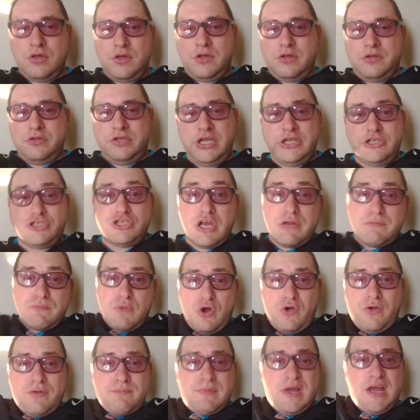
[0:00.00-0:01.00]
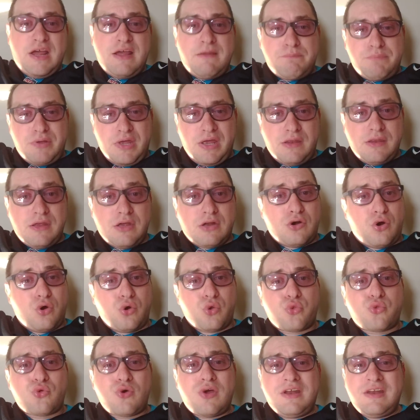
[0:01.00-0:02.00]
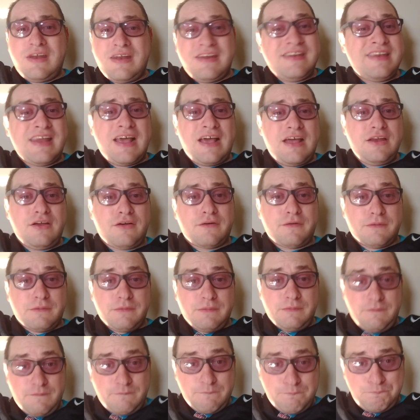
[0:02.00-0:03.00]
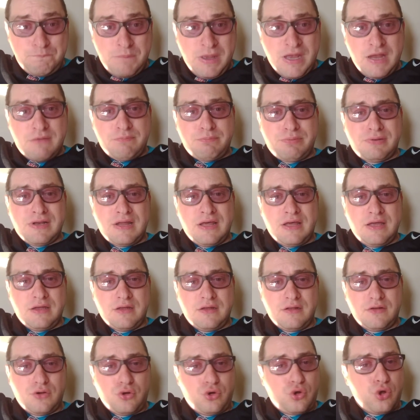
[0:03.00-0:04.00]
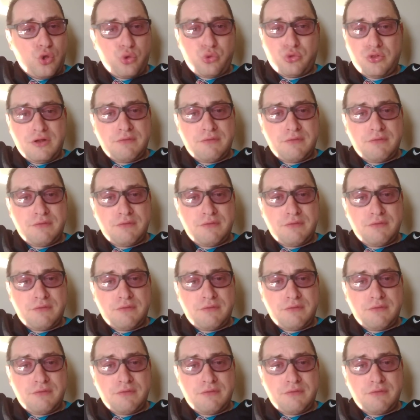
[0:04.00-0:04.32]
DJ Moore, in my opinion, also had another bad play, costly